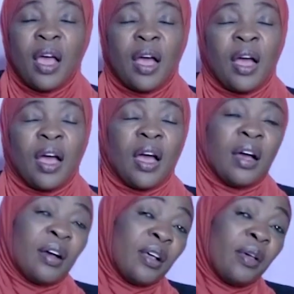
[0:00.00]

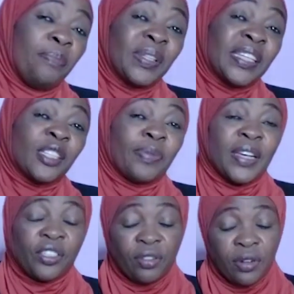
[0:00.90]
a business
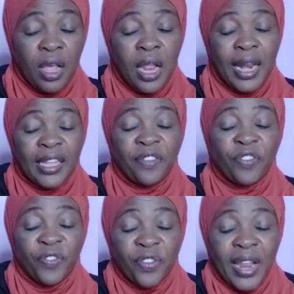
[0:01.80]
person, like if
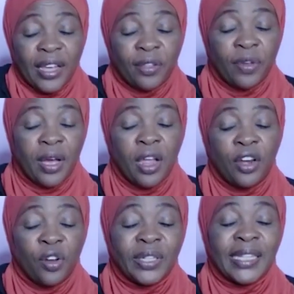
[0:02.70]
you feel like you are
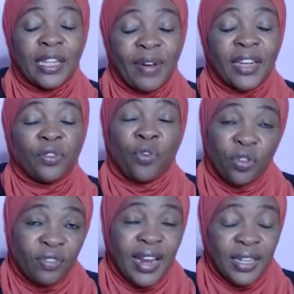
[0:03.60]
not in the right
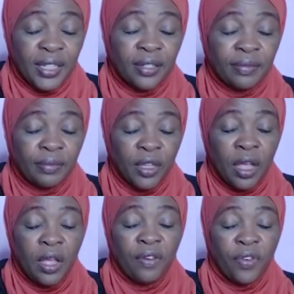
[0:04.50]
quadrant
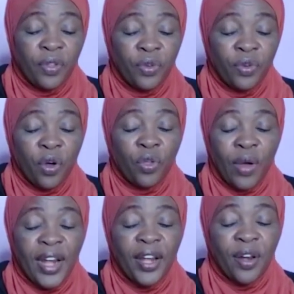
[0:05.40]
for you, or you
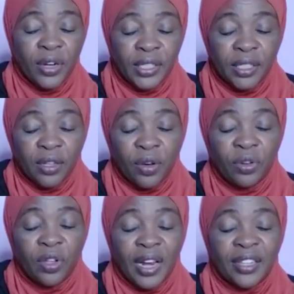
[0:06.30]
are not
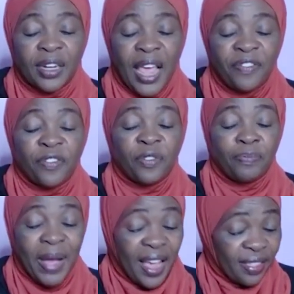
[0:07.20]
on your life
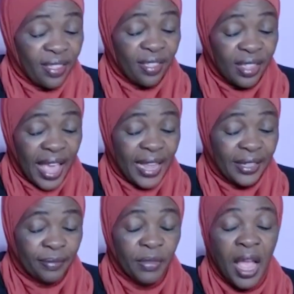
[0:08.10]
path
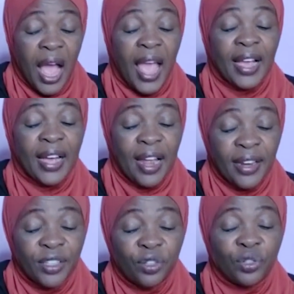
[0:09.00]
yet, I
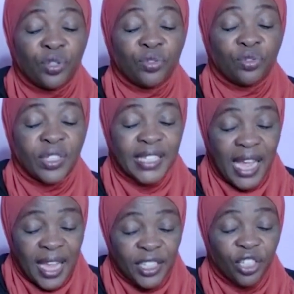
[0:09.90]
encourage you to
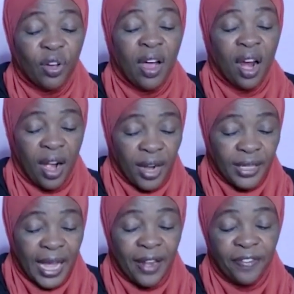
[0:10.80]
search your heart
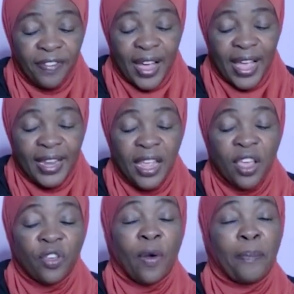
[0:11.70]
and find
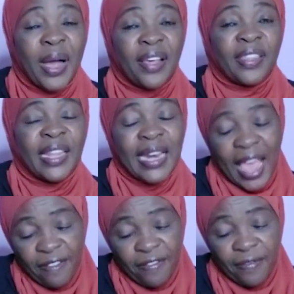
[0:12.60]
your path in
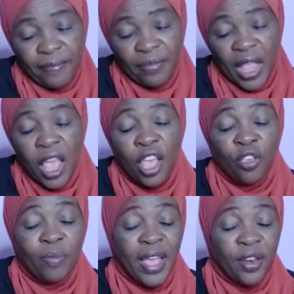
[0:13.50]
life.
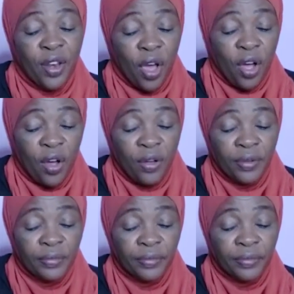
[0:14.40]
You may know